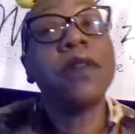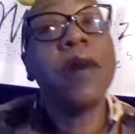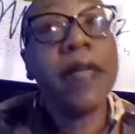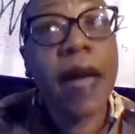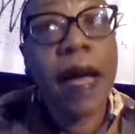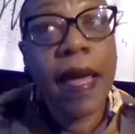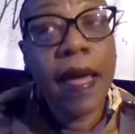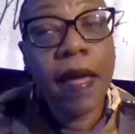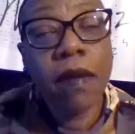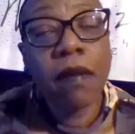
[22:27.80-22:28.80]
I
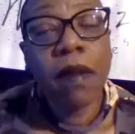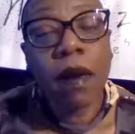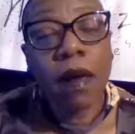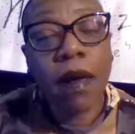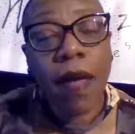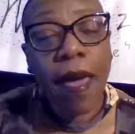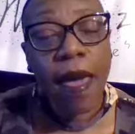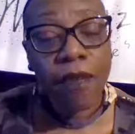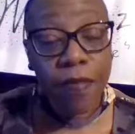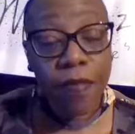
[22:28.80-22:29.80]
ate
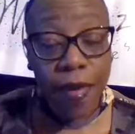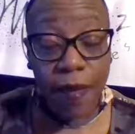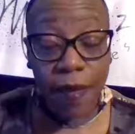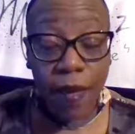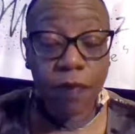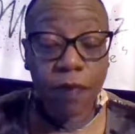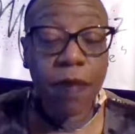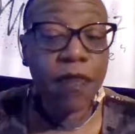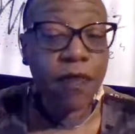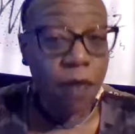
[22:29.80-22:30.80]
half of that, ate
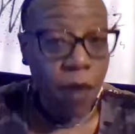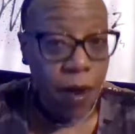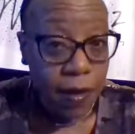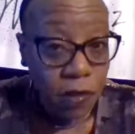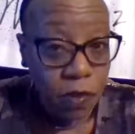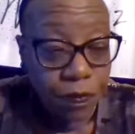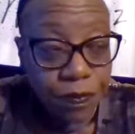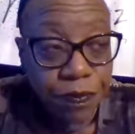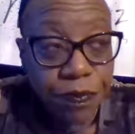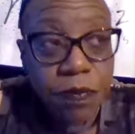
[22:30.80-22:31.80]
my fries,
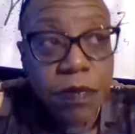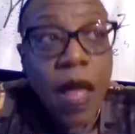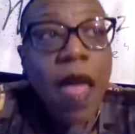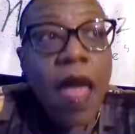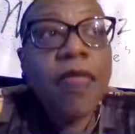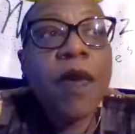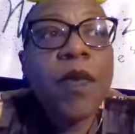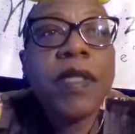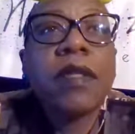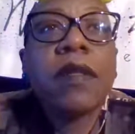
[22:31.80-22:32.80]
and then
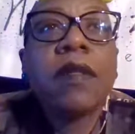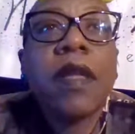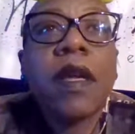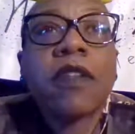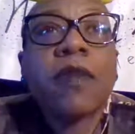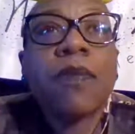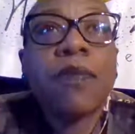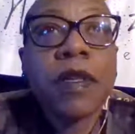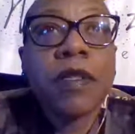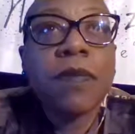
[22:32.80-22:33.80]
we took the
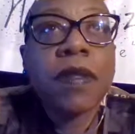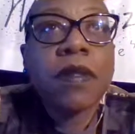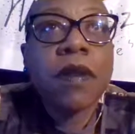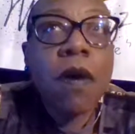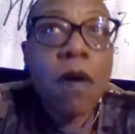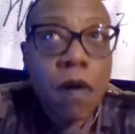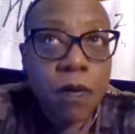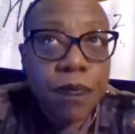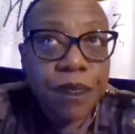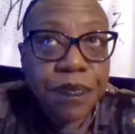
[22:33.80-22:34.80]
express bus home,